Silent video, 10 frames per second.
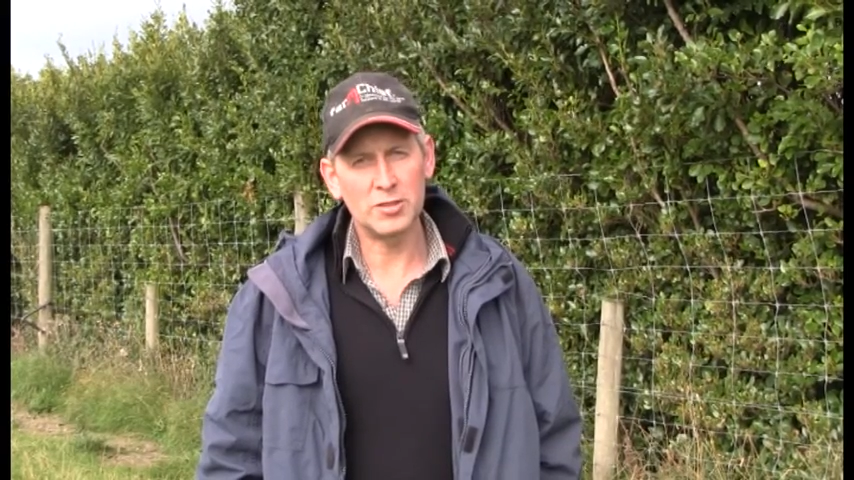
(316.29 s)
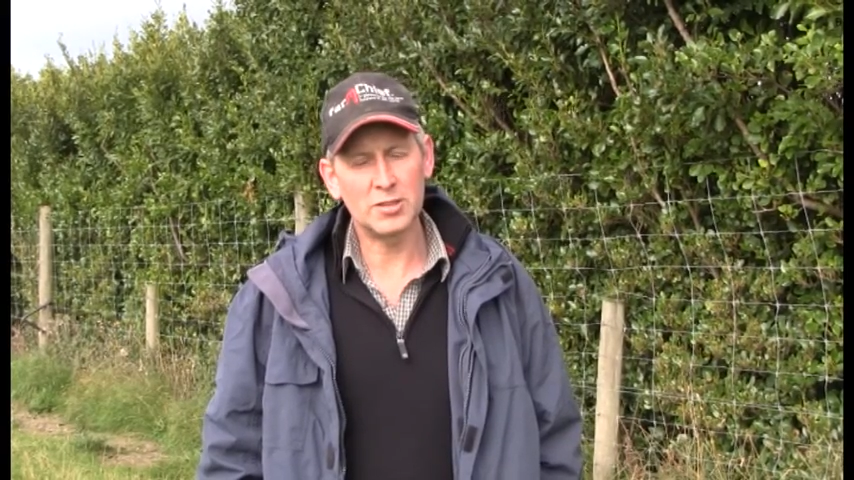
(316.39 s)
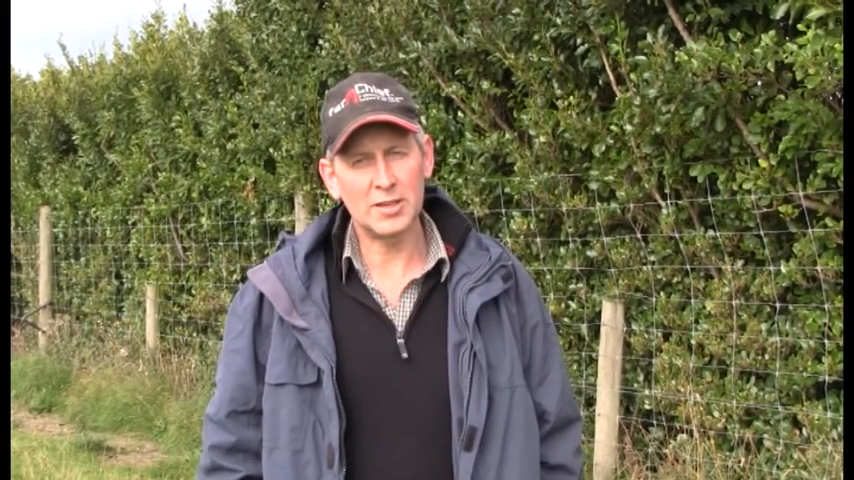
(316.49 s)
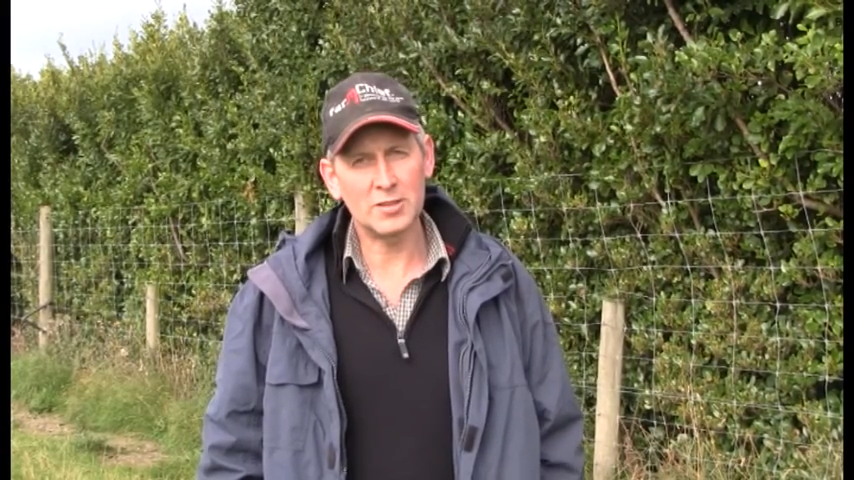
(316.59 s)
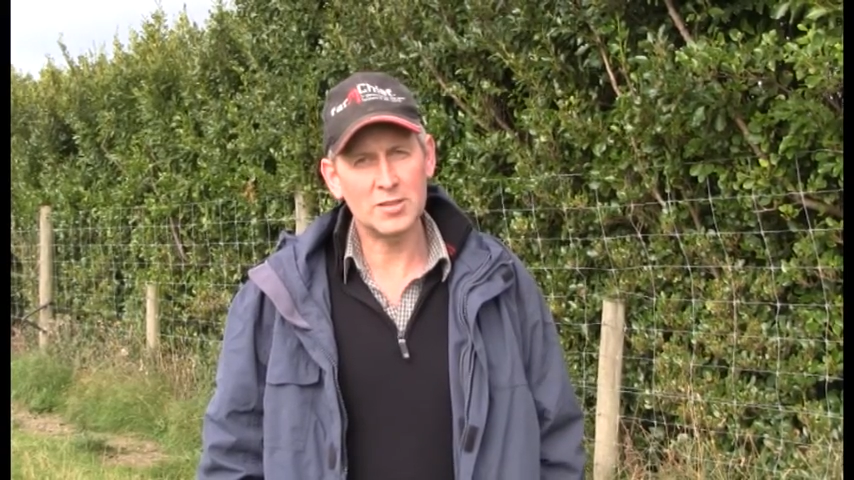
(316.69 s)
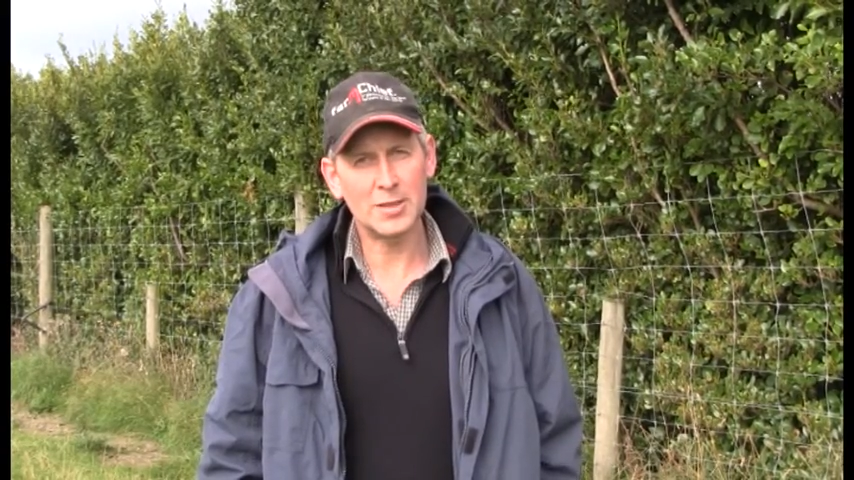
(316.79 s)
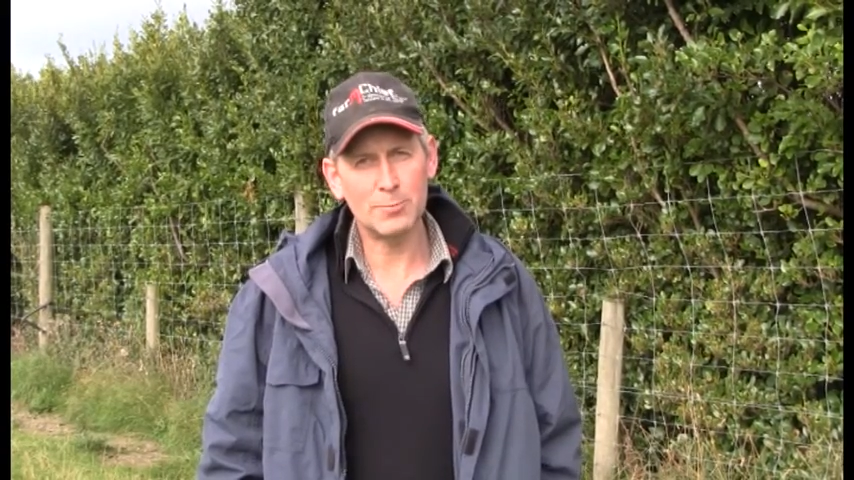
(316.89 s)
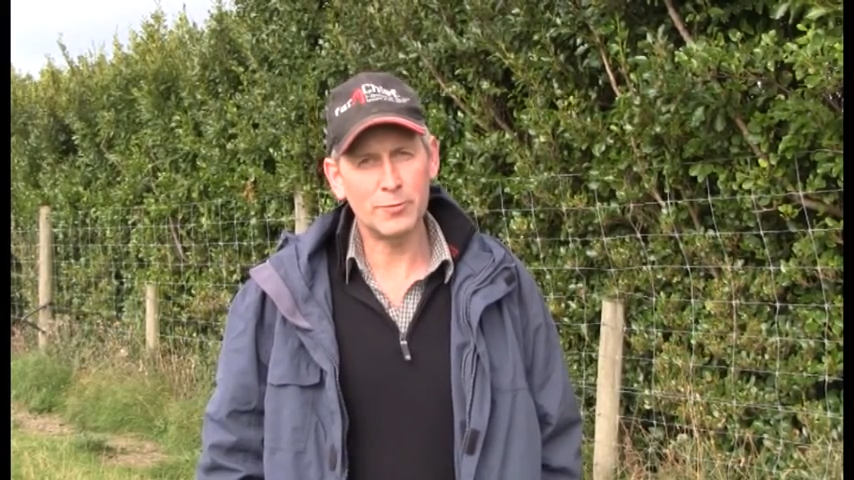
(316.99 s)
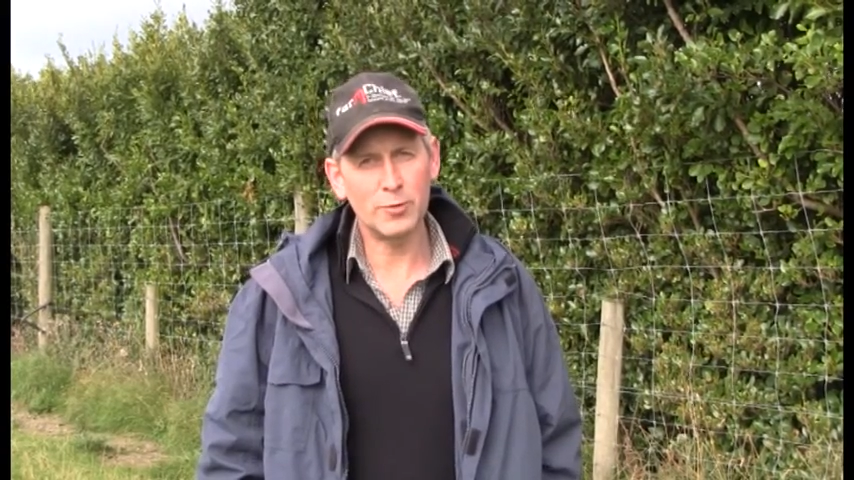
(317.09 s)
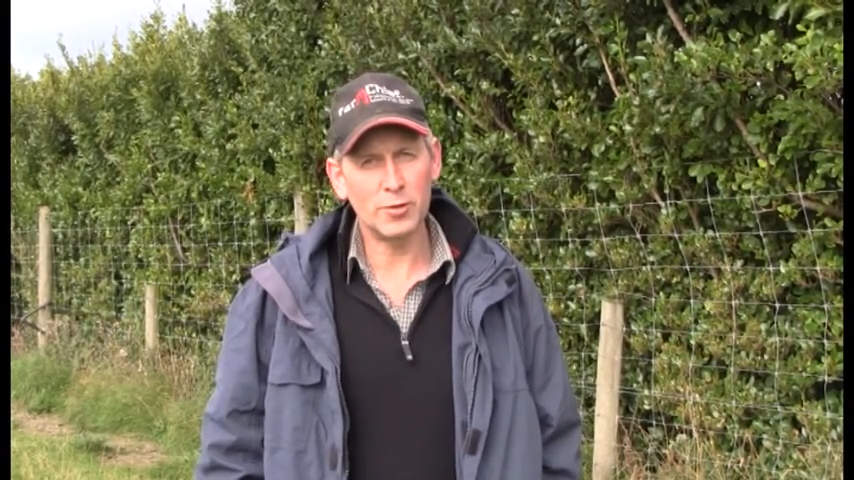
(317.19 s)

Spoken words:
to take this up with your